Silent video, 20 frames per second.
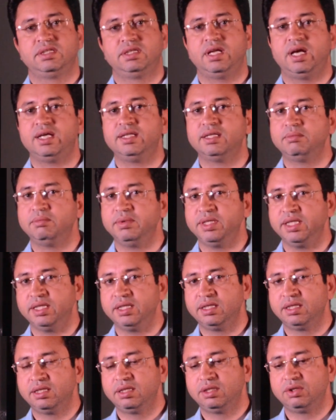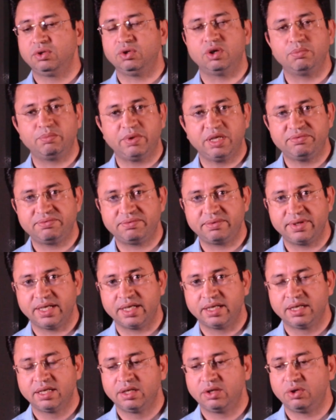Neither me, nor my
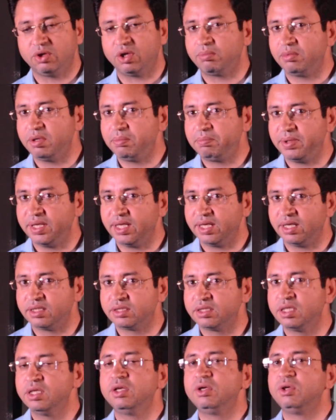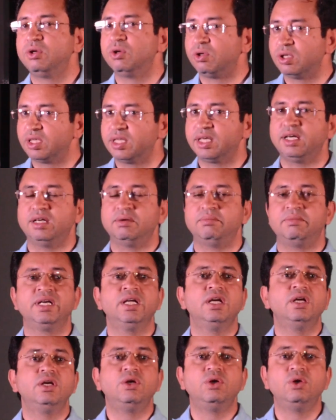friend, nor my parents, nor the
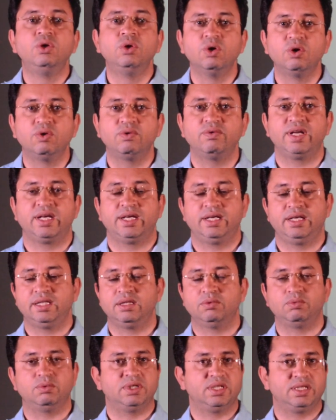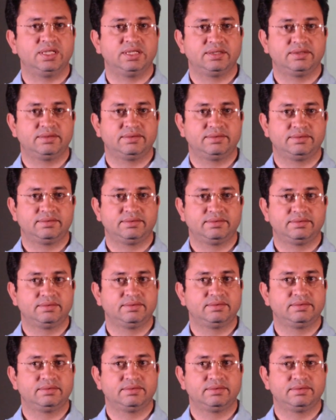government, no one in the world.
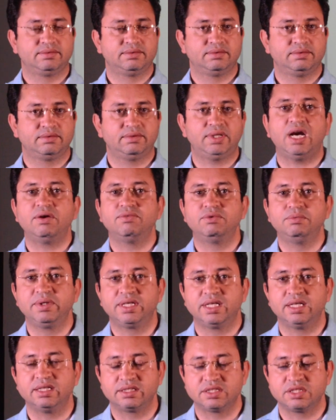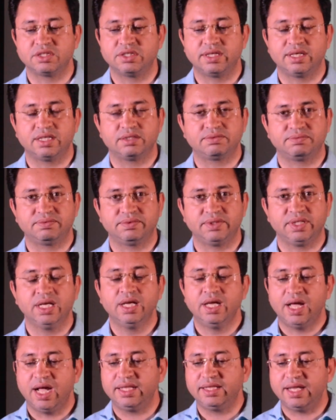That would be considered as free.
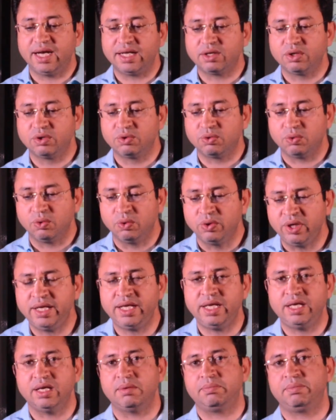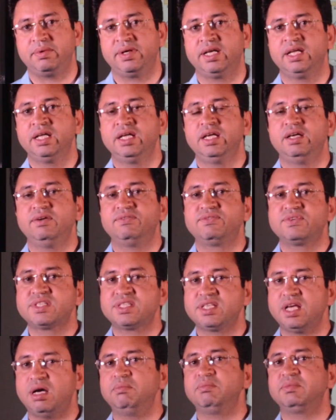And that can only happen if
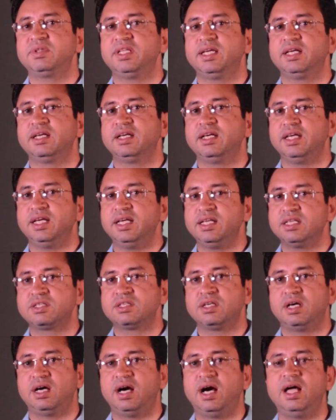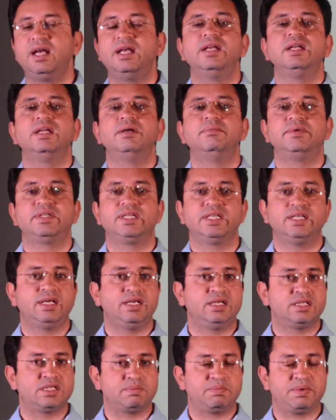something is unlimited
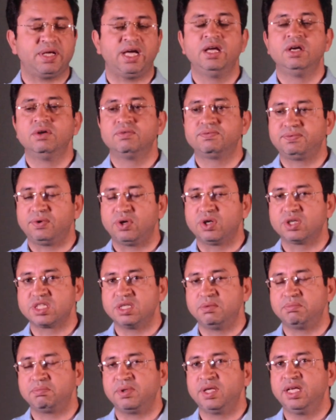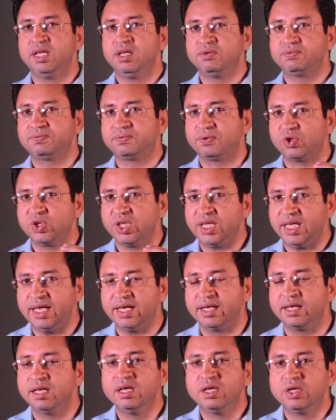in supply. For example, for
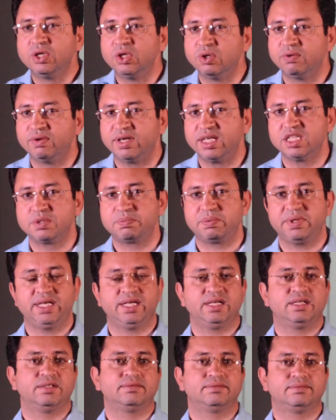air, no one is paying.